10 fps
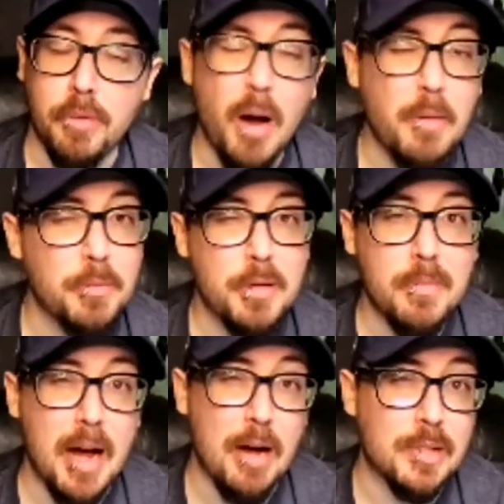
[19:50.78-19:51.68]

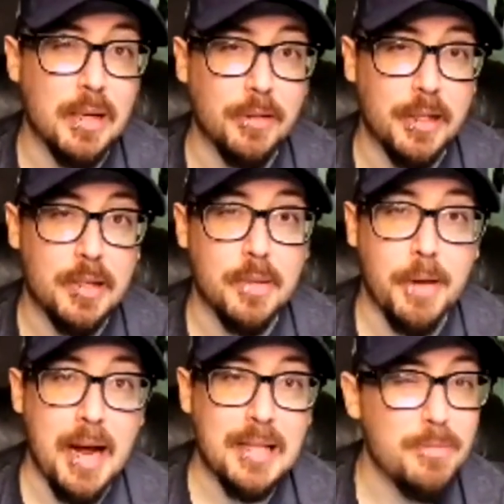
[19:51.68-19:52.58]
Probably outside of Link to the
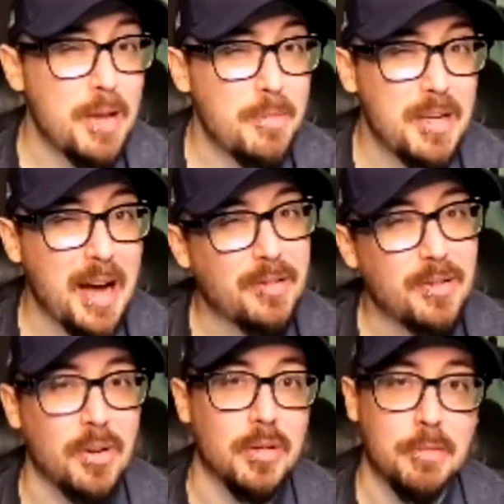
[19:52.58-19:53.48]
Past, maybe. I don't
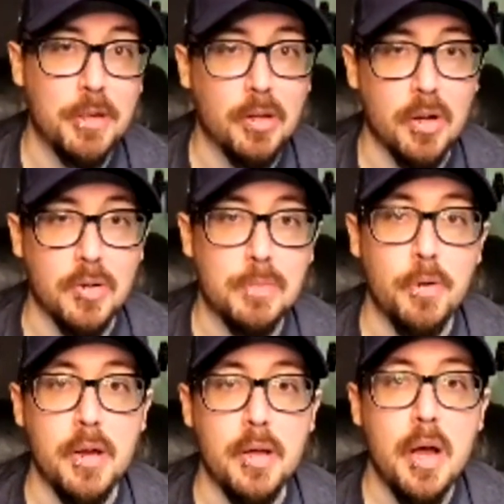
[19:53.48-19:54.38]
know. It'd be close.
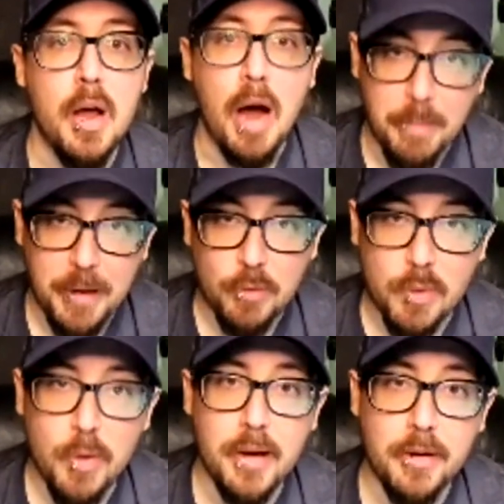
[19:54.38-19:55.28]
But I picked
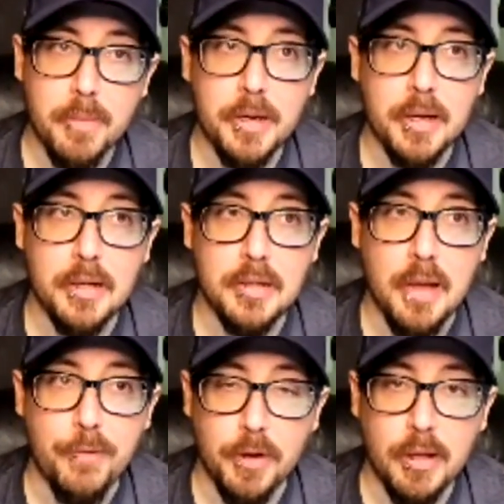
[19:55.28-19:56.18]
Wind Waker because
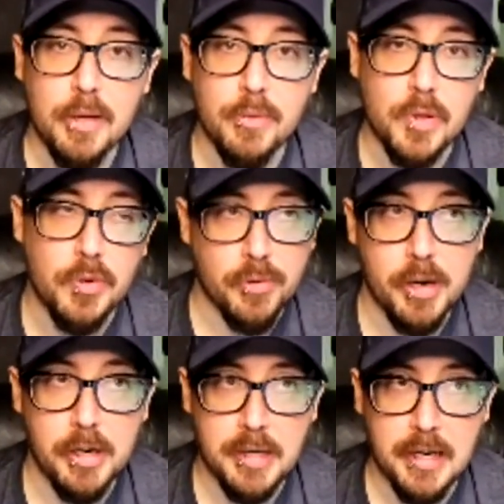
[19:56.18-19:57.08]
I feel like it was
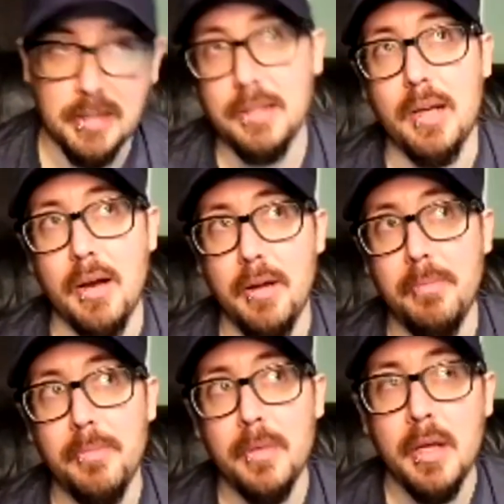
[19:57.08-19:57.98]
underrated at its
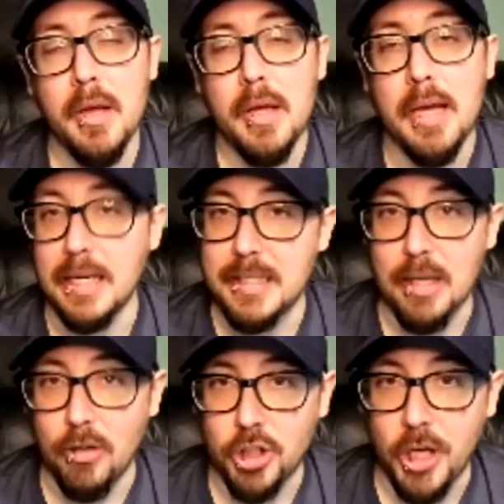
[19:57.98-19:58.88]
time. It's
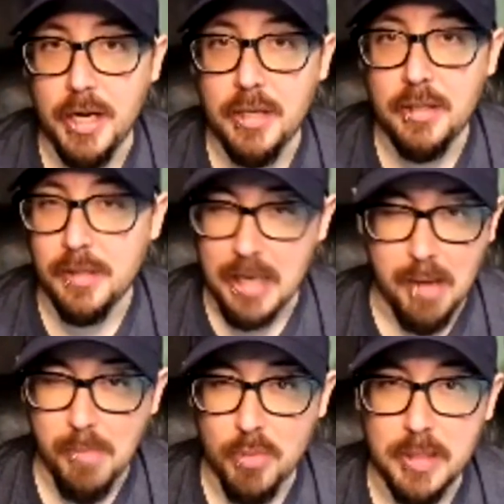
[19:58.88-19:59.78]
cell shaded. The
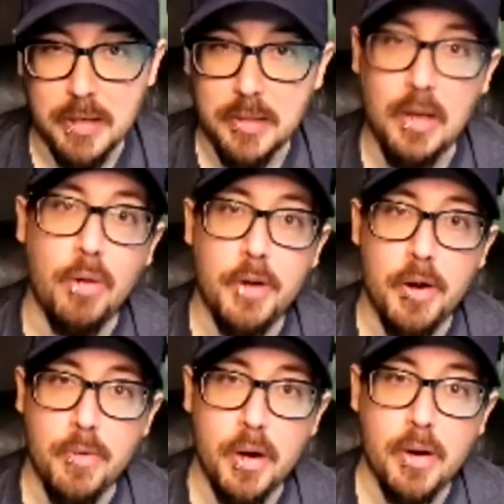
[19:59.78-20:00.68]
GameCube didn't sell
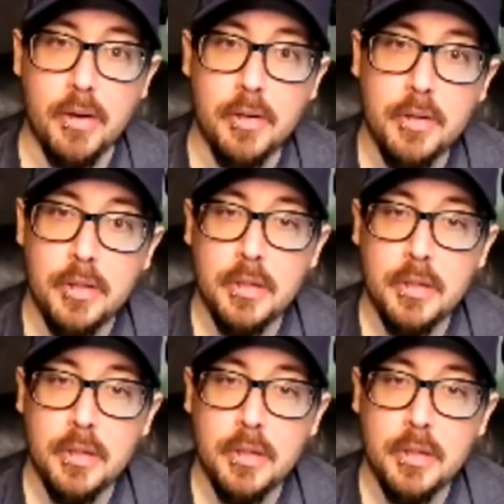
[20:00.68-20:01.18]
very well.